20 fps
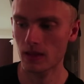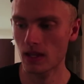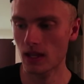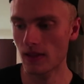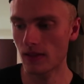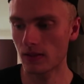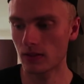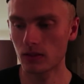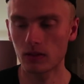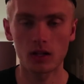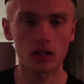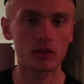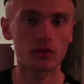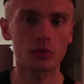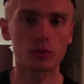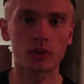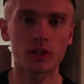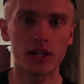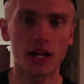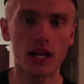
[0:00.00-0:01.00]
and none of
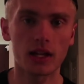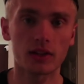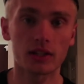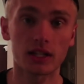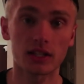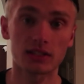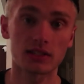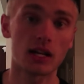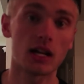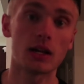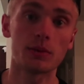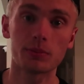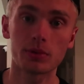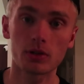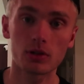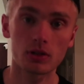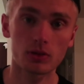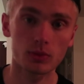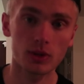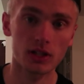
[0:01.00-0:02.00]
them really had like a time
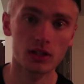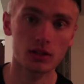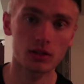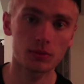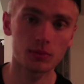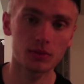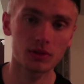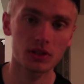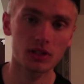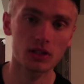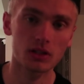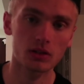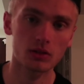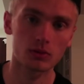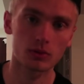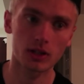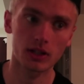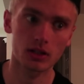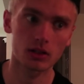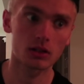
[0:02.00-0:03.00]
period when I can
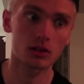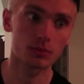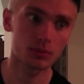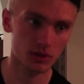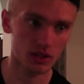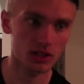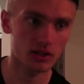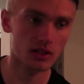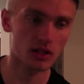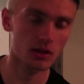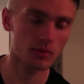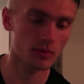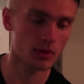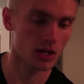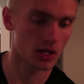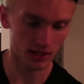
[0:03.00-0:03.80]
complete them.